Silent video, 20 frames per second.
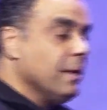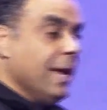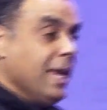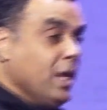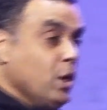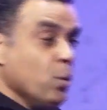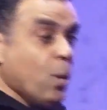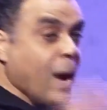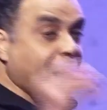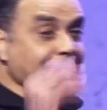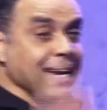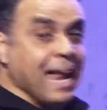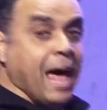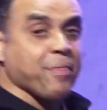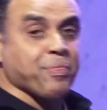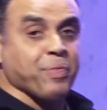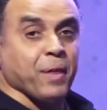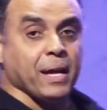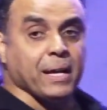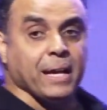You are
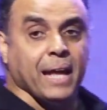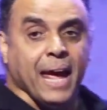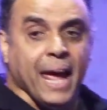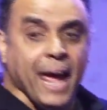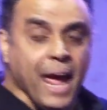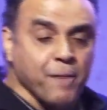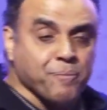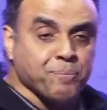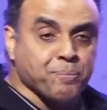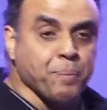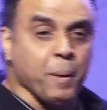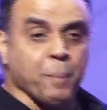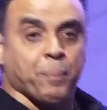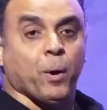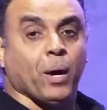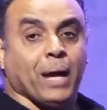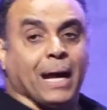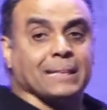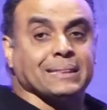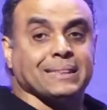nothing if people
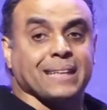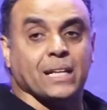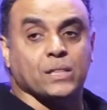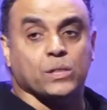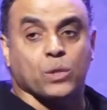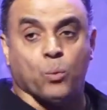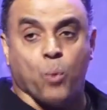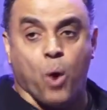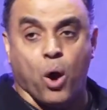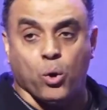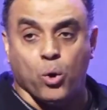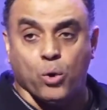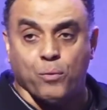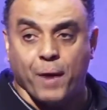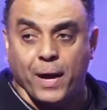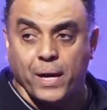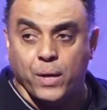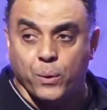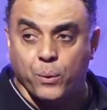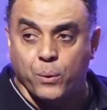can just walk over
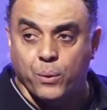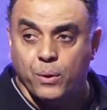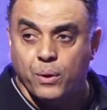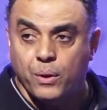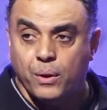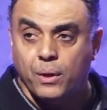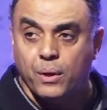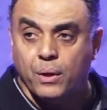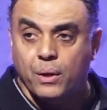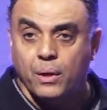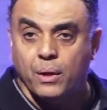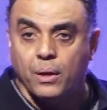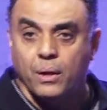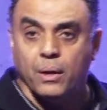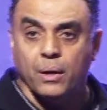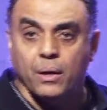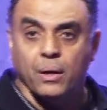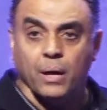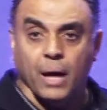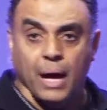you.
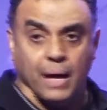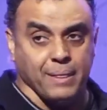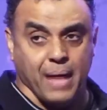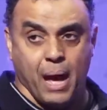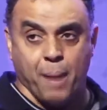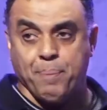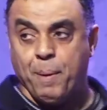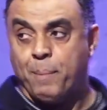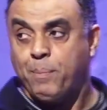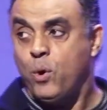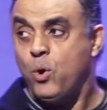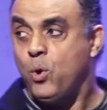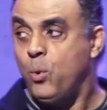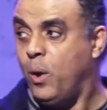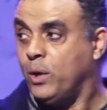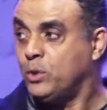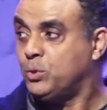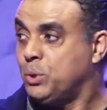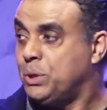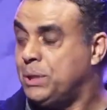And there are people who
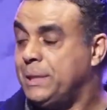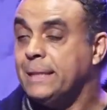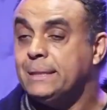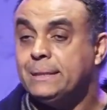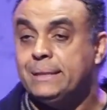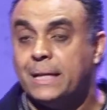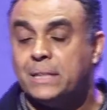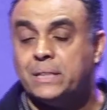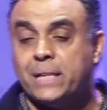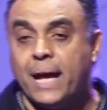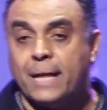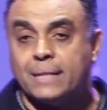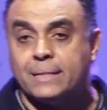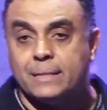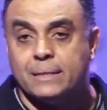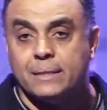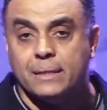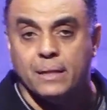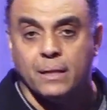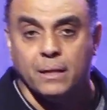want to cheat the
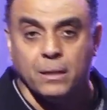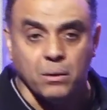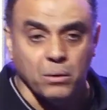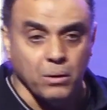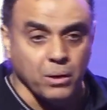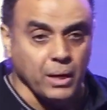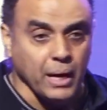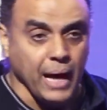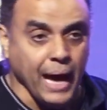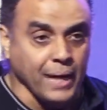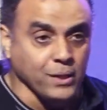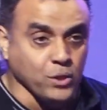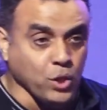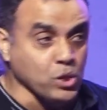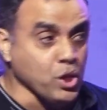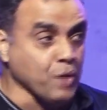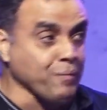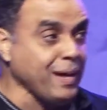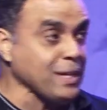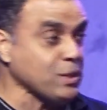church. And those
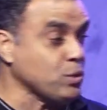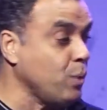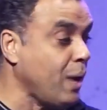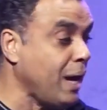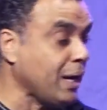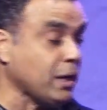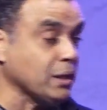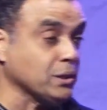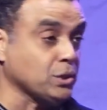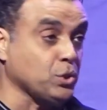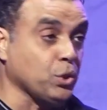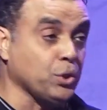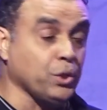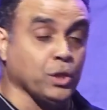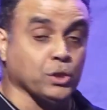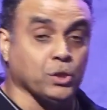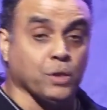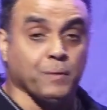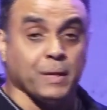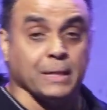of us who are
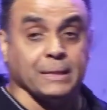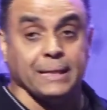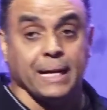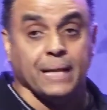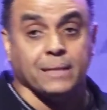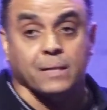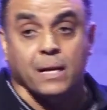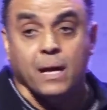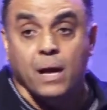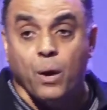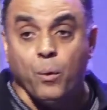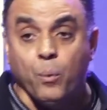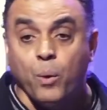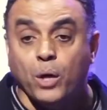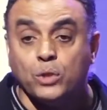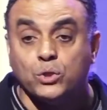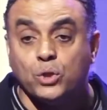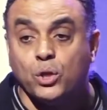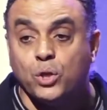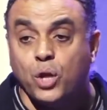custodians of the church, we
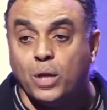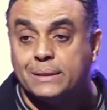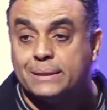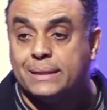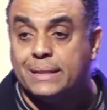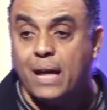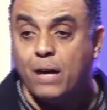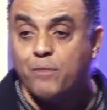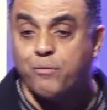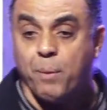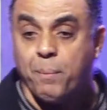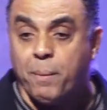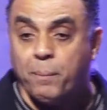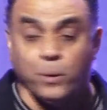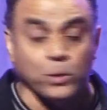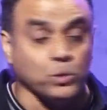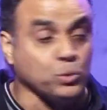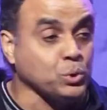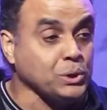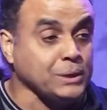also not sit down for
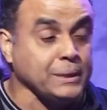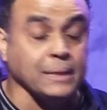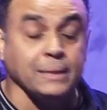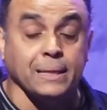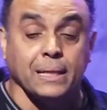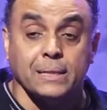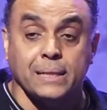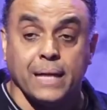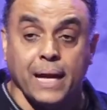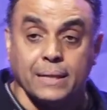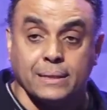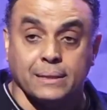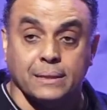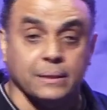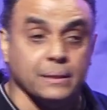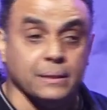people to cheat the church.